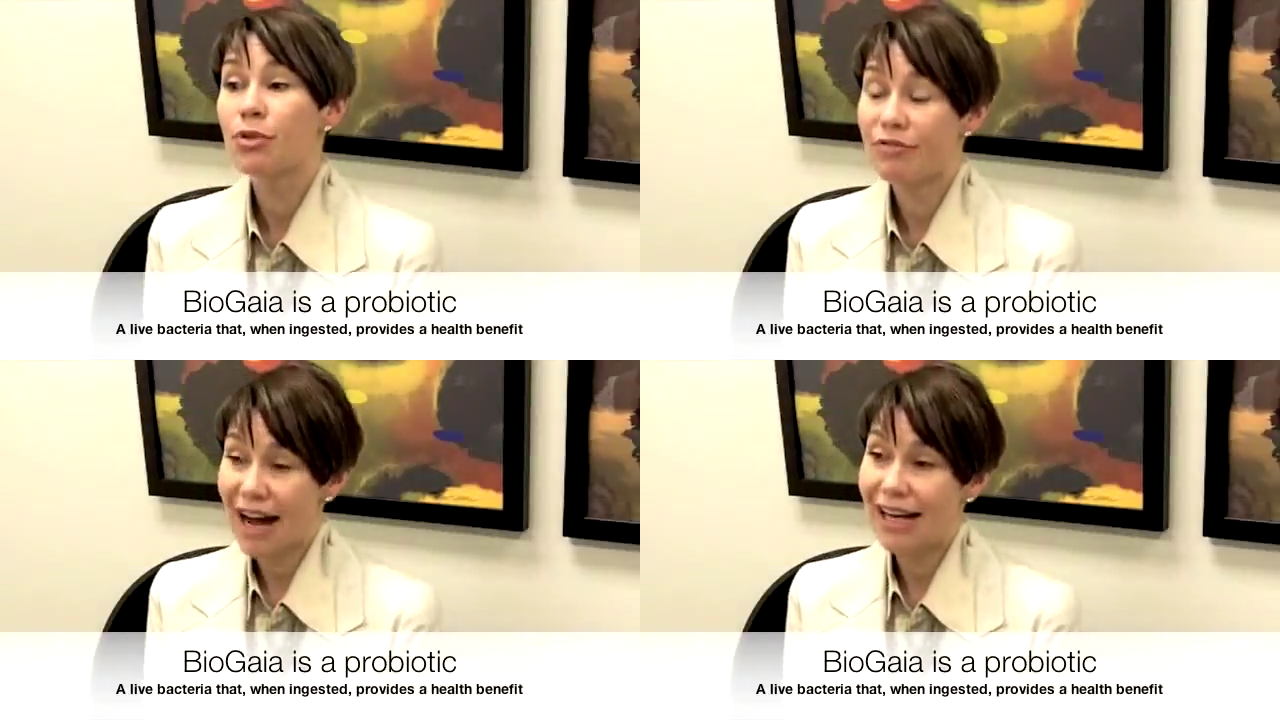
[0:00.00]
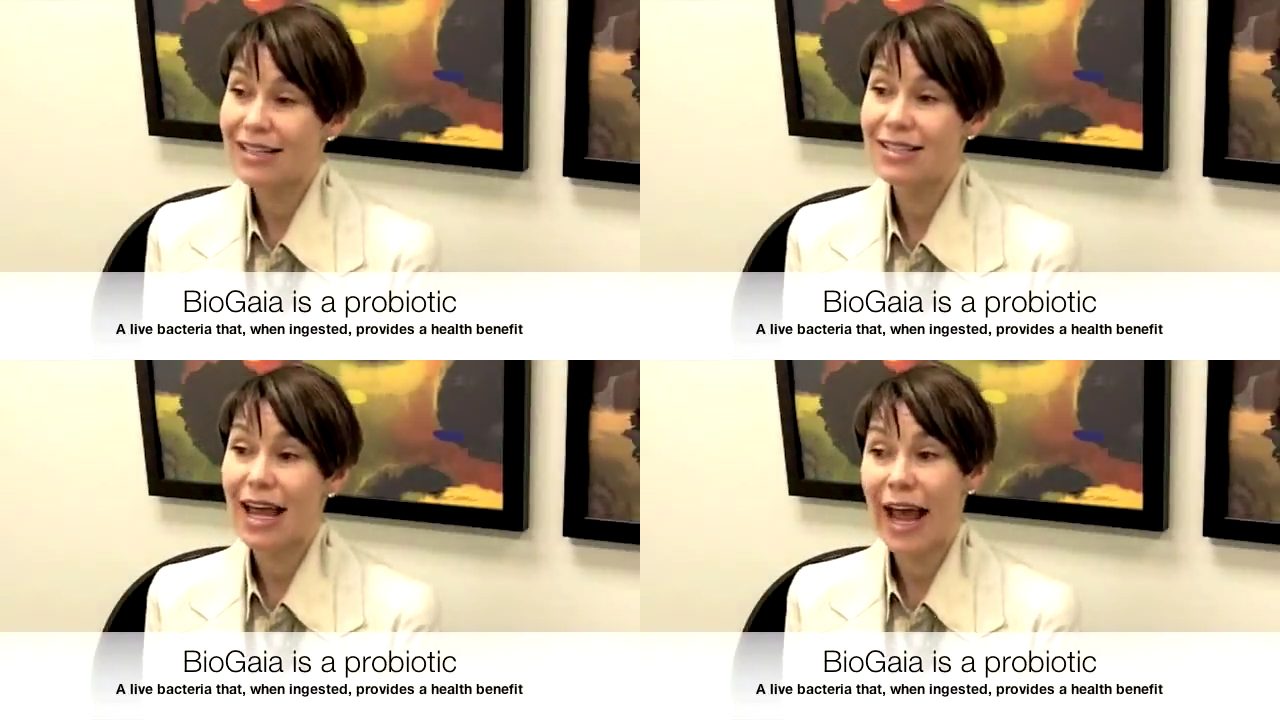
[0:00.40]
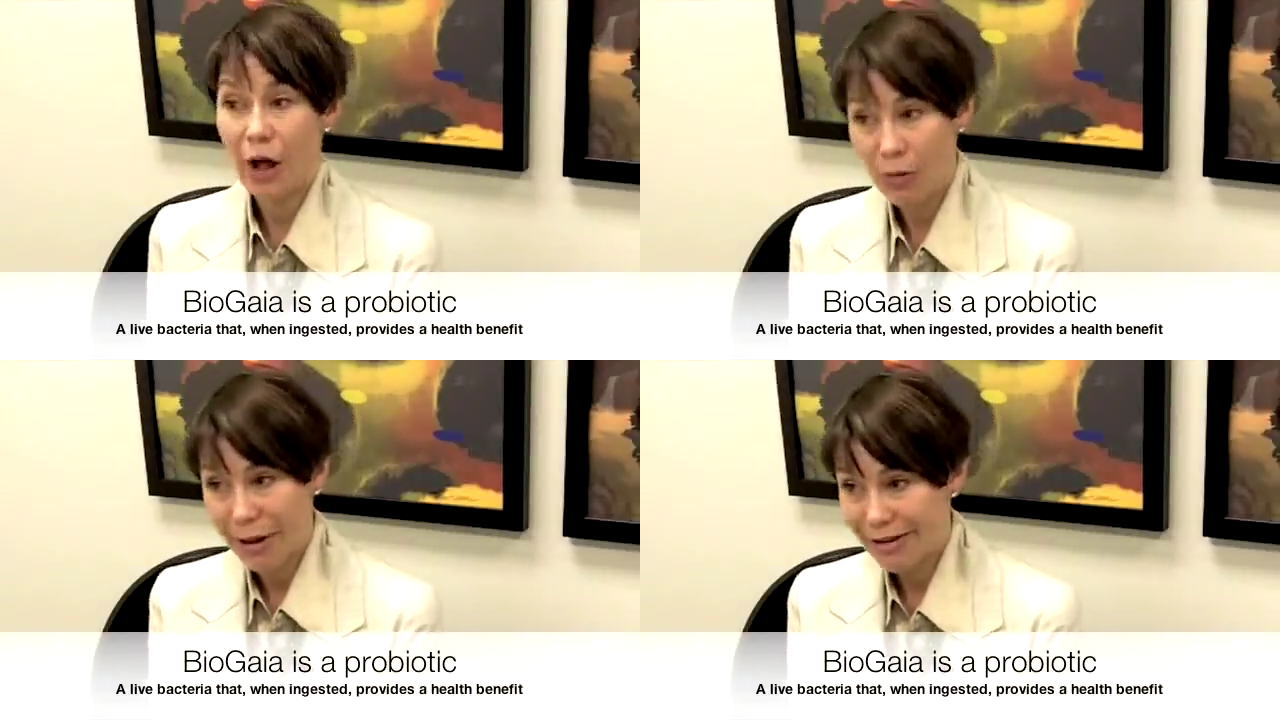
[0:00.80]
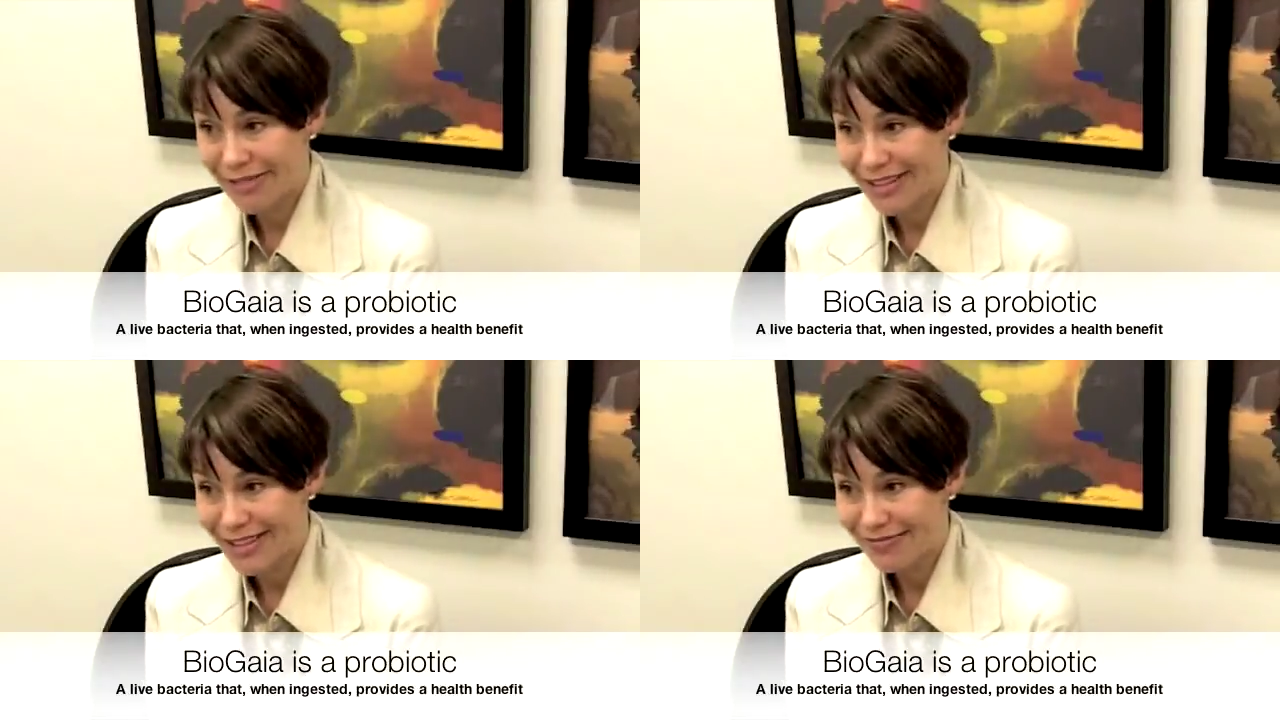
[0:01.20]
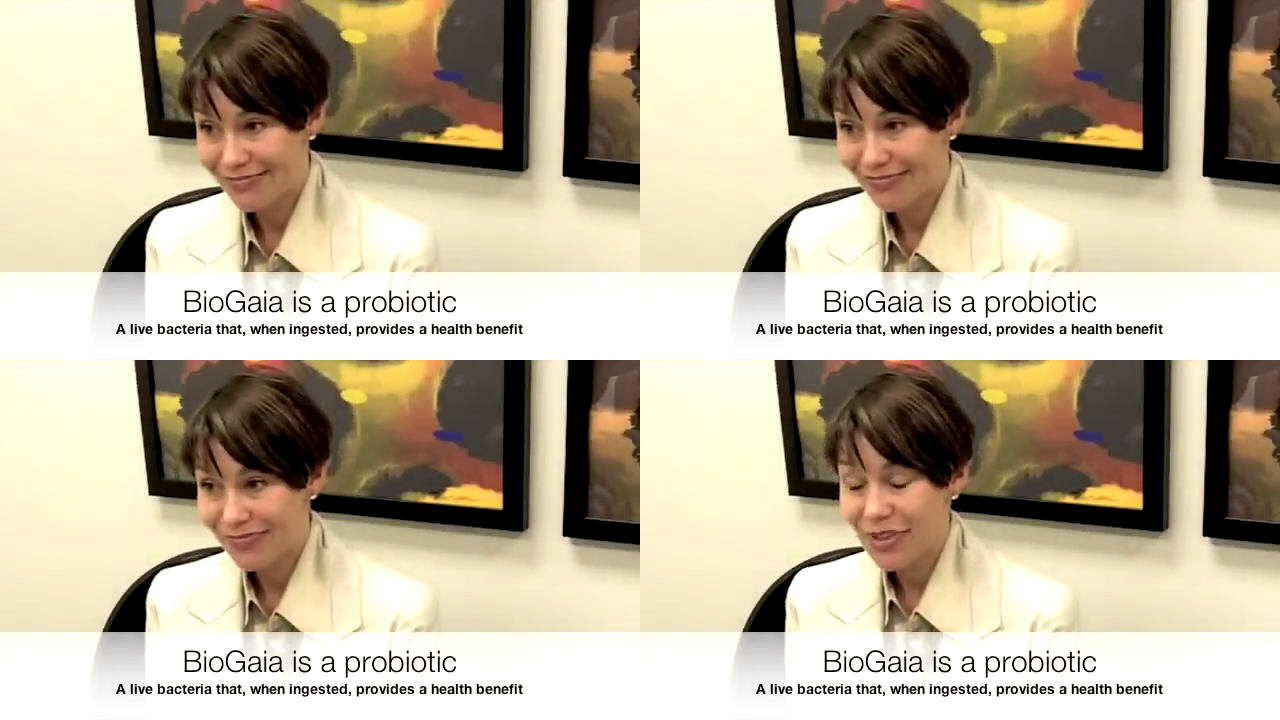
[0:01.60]
provides a health benefit.
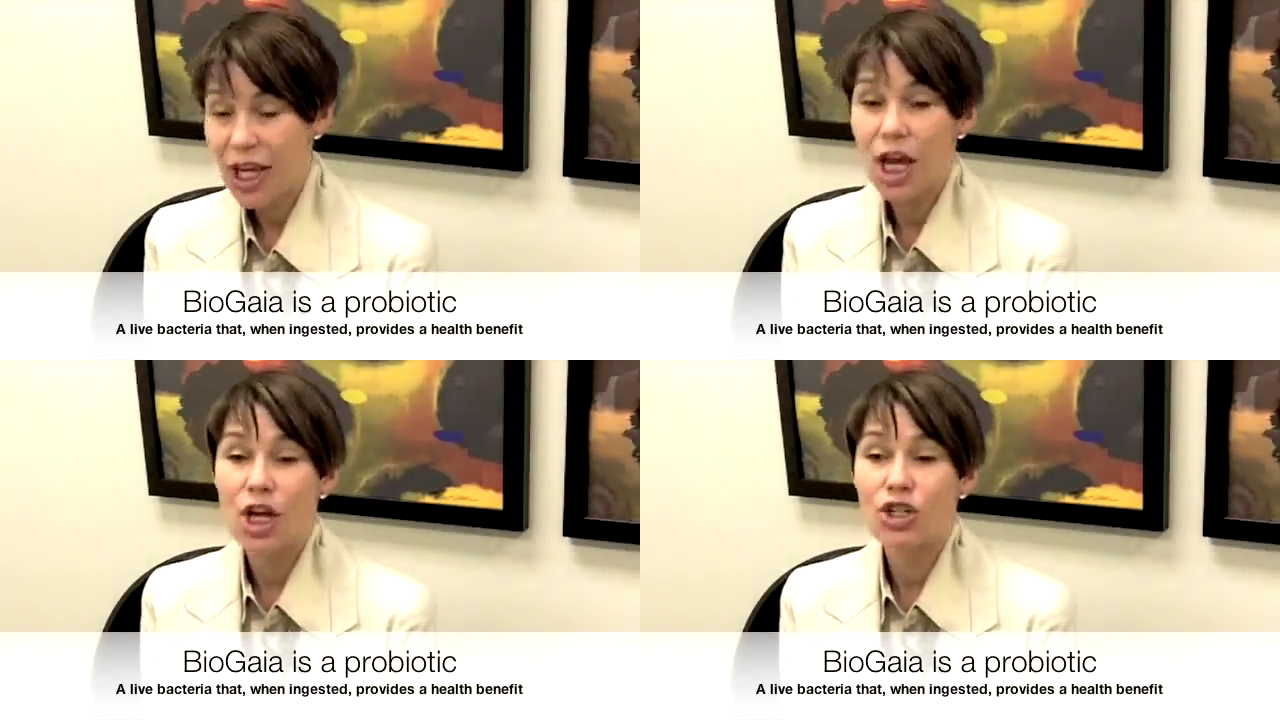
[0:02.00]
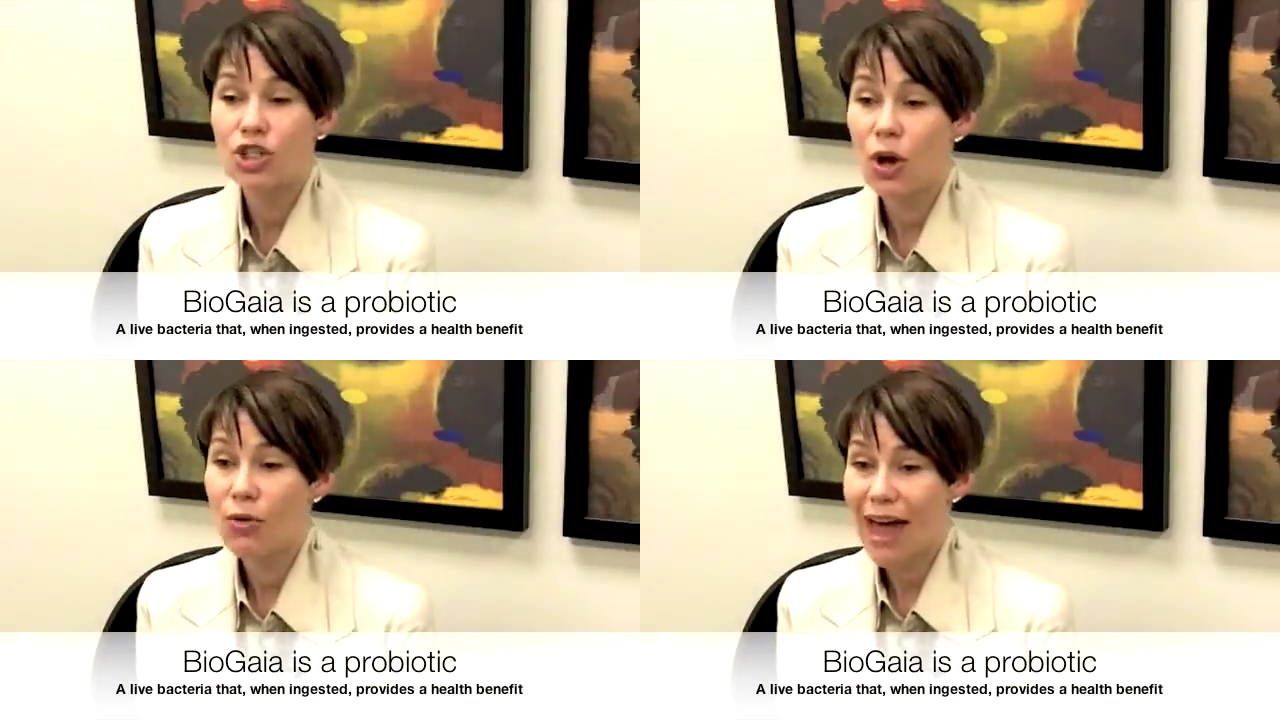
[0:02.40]
So